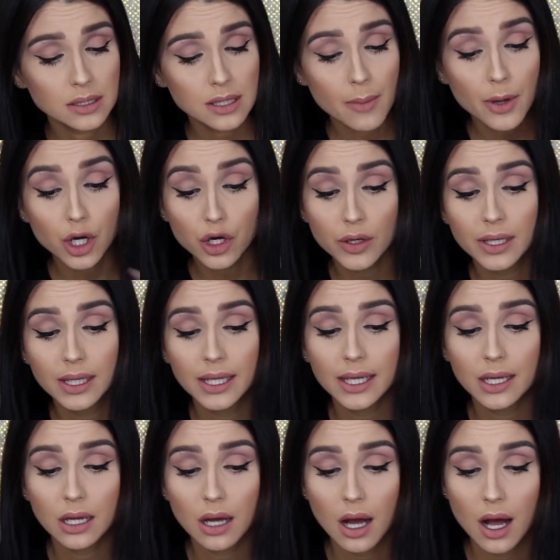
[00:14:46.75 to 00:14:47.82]
some
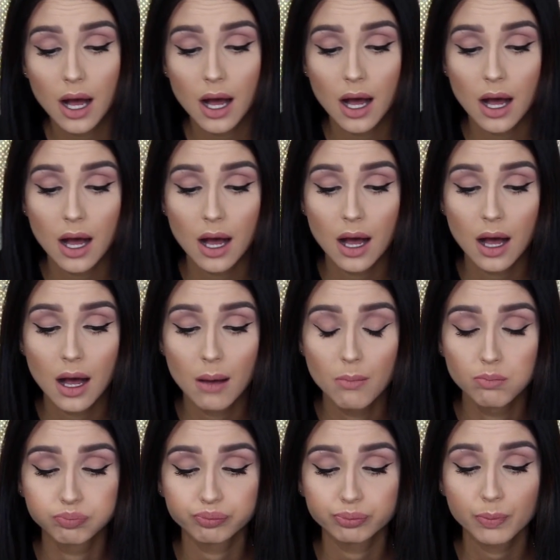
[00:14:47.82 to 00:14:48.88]
acrylic
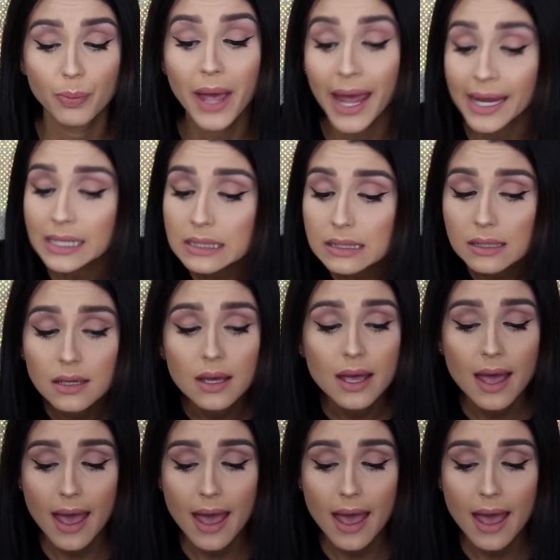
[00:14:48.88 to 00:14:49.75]
uh, paint,